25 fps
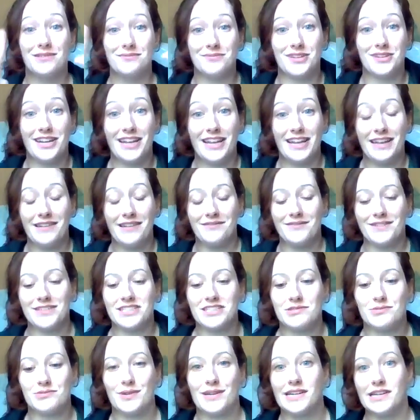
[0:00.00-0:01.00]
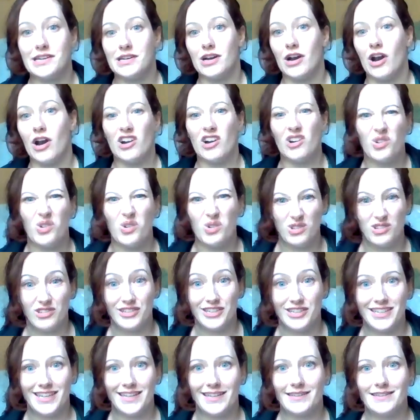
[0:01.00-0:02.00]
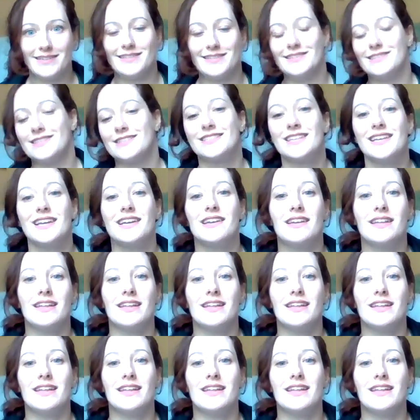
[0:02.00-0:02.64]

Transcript: number 8, which is where our older kids